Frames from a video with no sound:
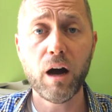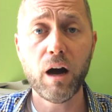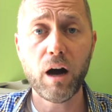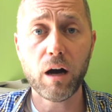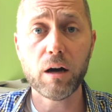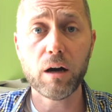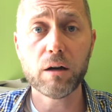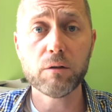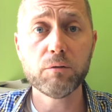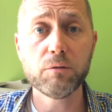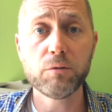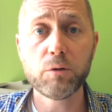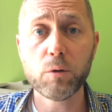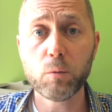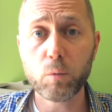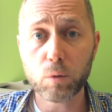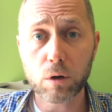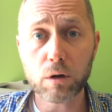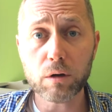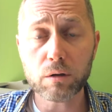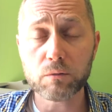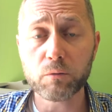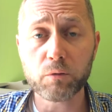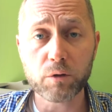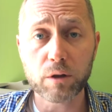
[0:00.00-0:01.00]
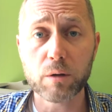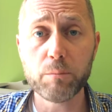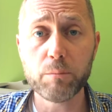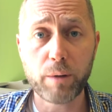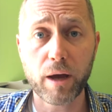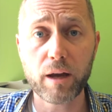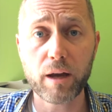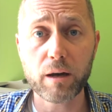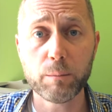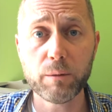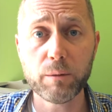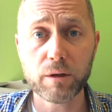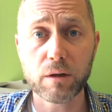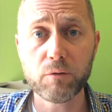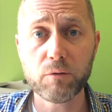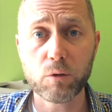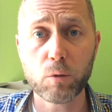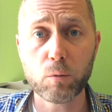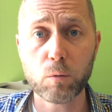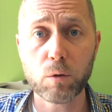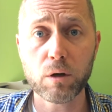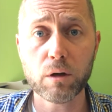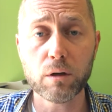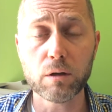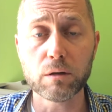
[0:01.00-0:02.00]
of the world, for the betterment of the
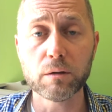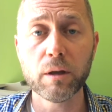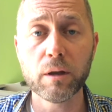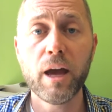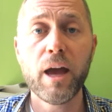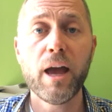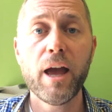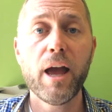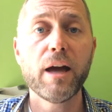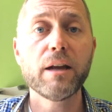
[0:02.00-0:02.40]
world.